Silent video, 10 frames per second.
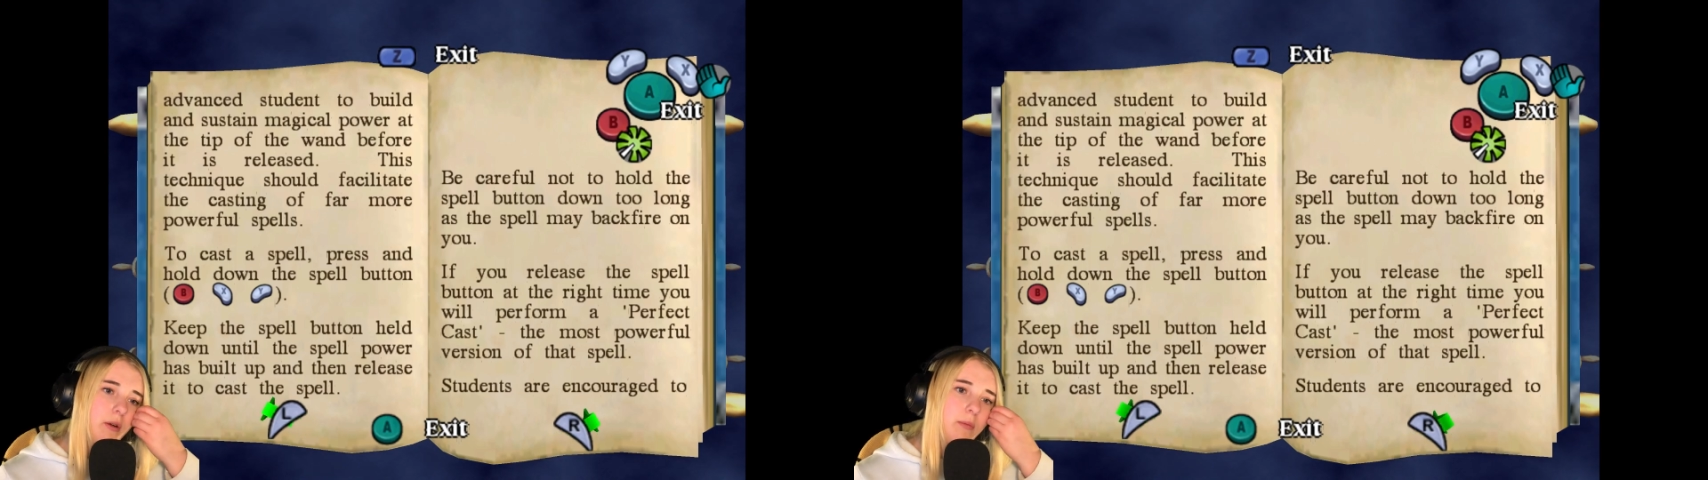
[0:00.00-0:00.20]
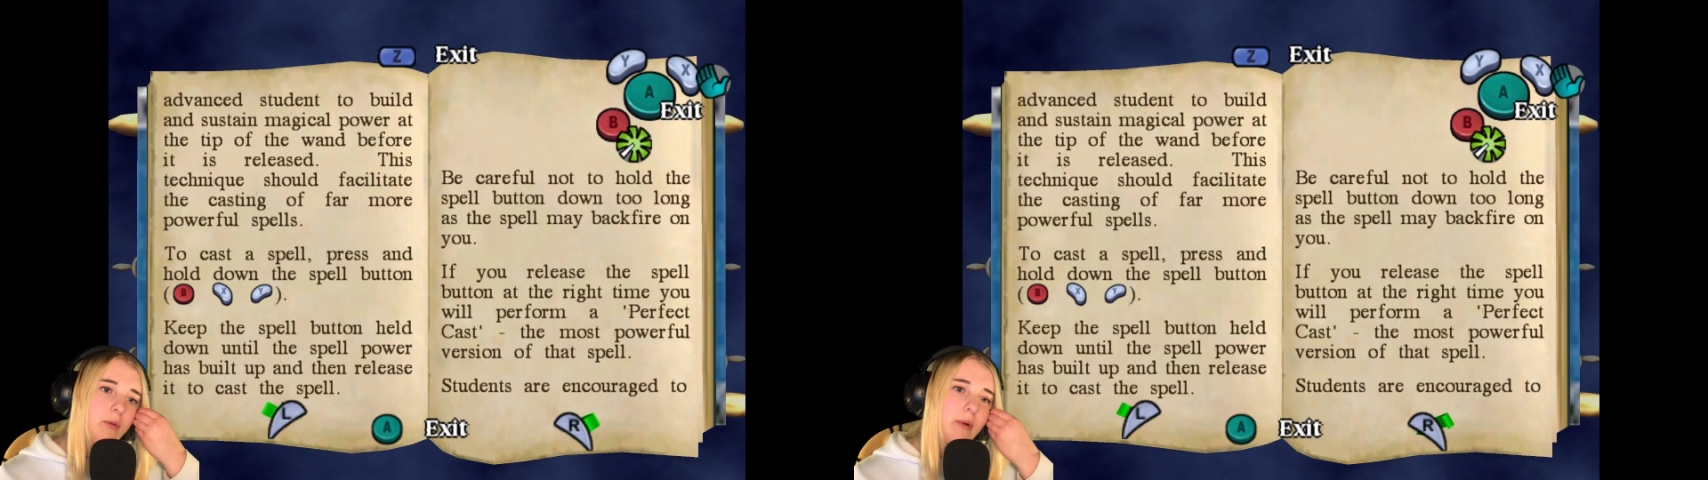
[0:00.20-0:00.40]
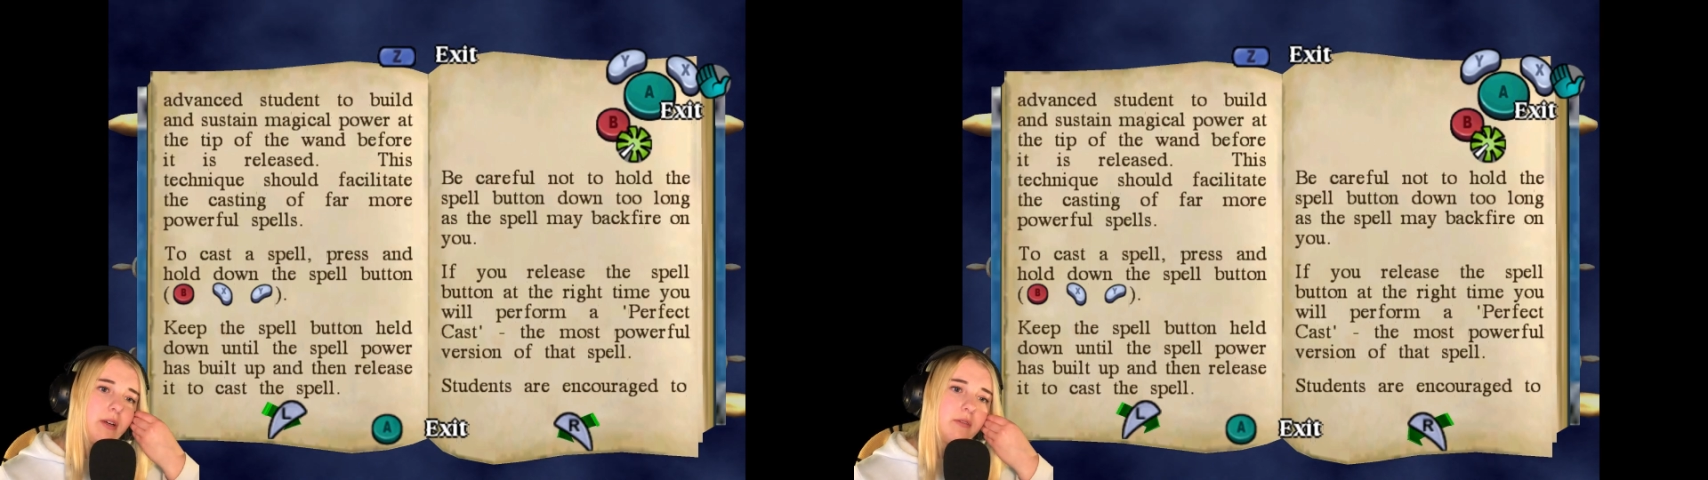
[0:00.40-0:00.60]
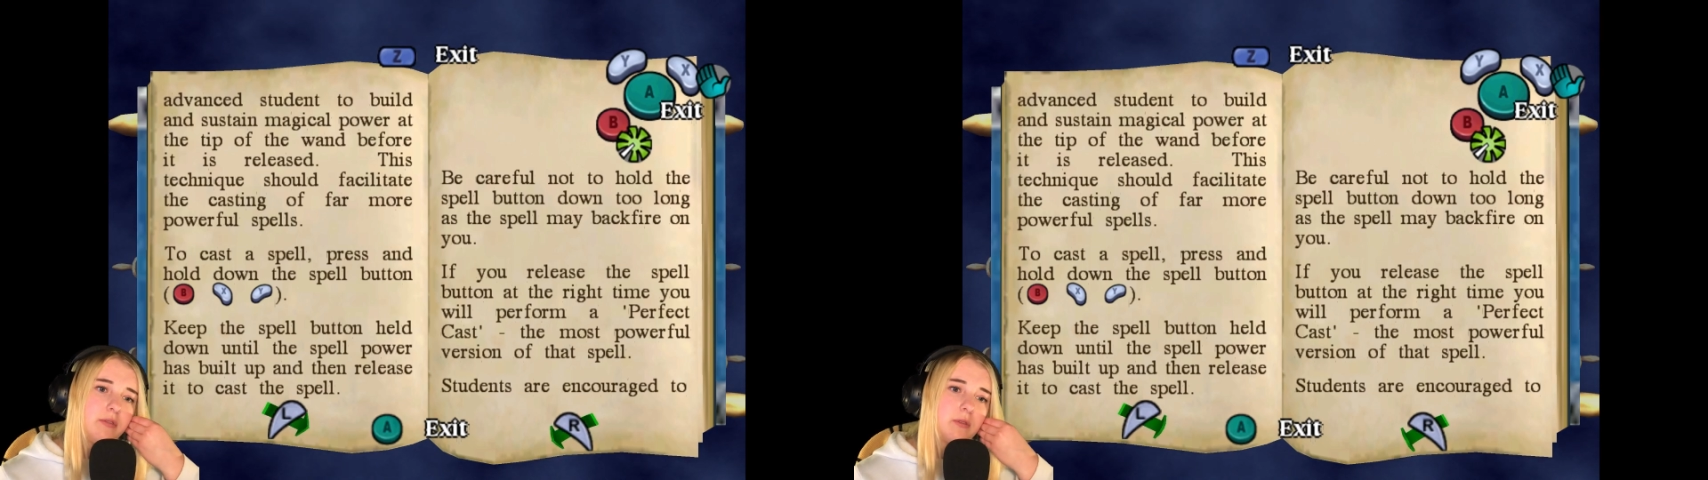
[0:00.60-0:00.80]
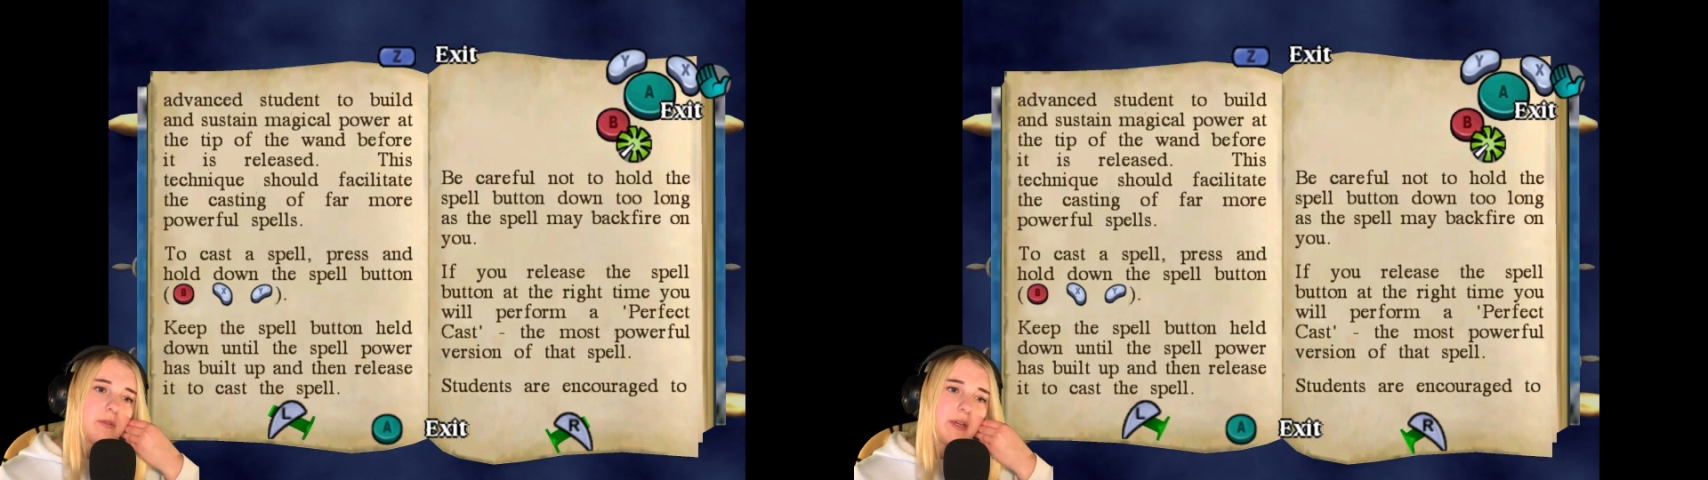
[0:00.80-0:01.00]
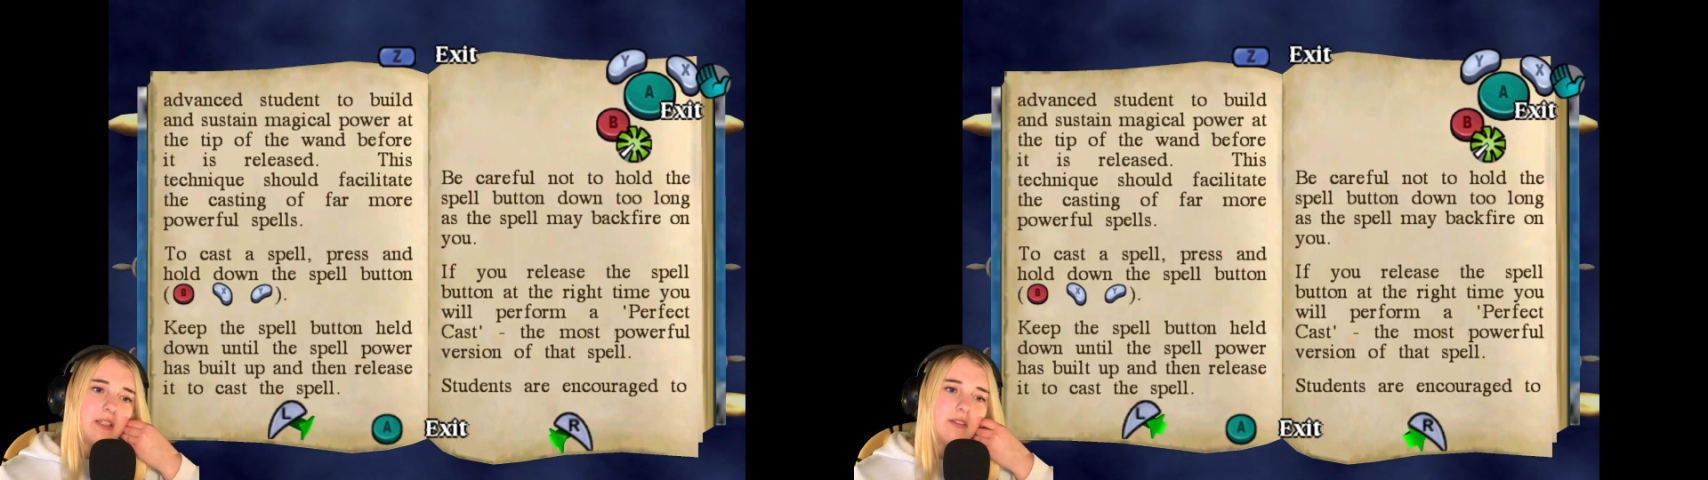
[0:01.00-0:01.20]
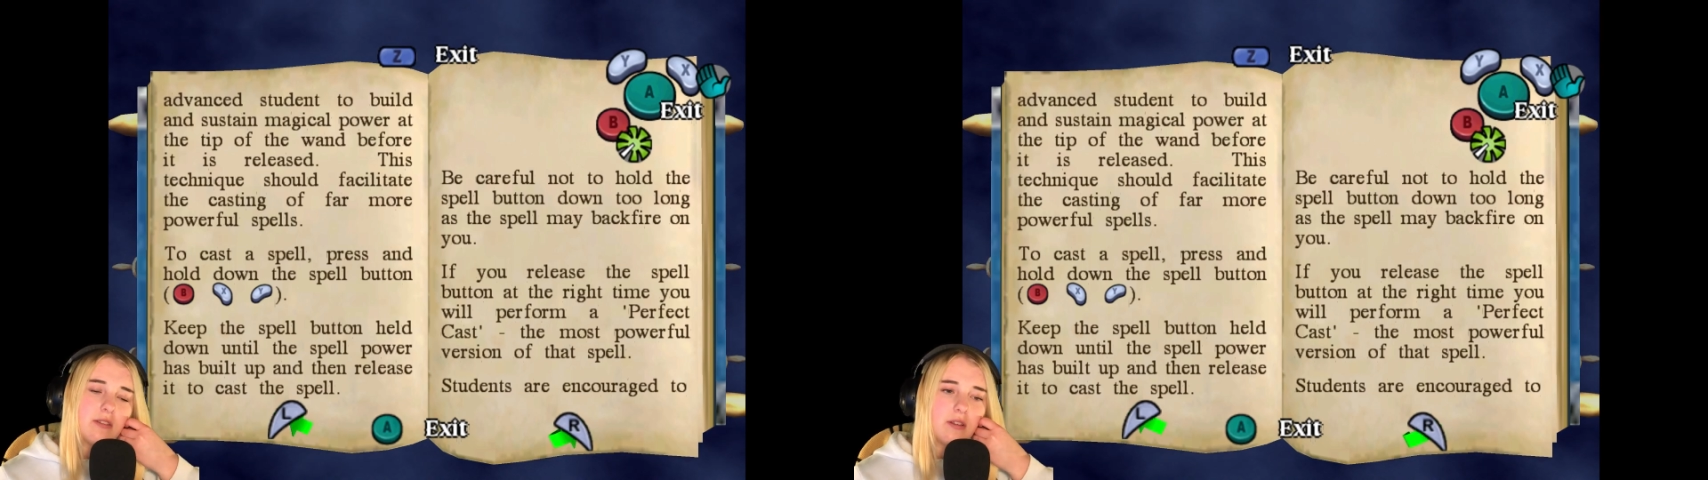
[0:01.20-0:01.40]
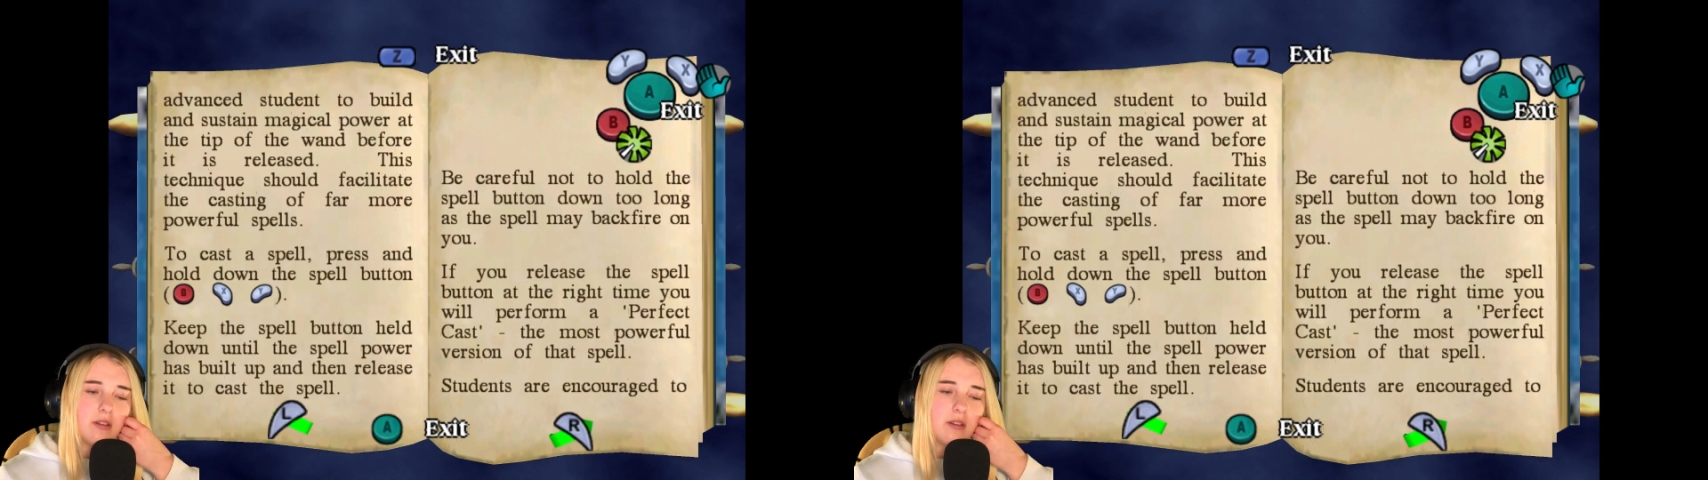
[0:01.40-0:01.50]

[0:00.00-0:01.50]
more powerful spells.